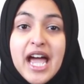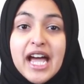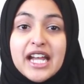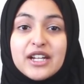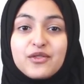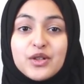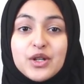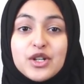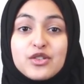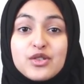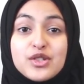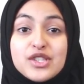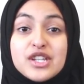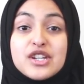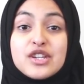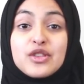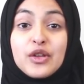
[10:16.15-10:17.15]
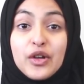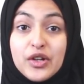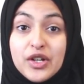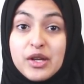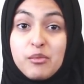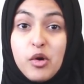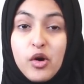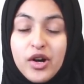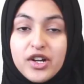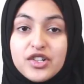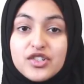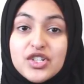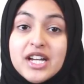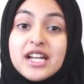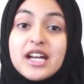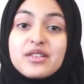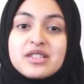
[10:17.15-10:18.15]
And if you're interested in learning more,
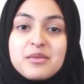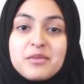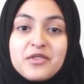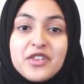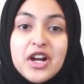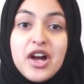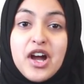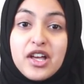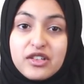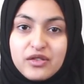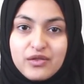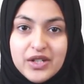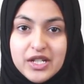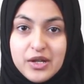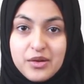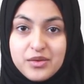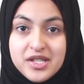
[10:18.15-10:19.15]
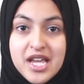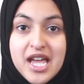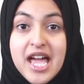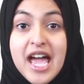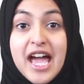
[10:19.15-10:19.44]
check out some of our other videos.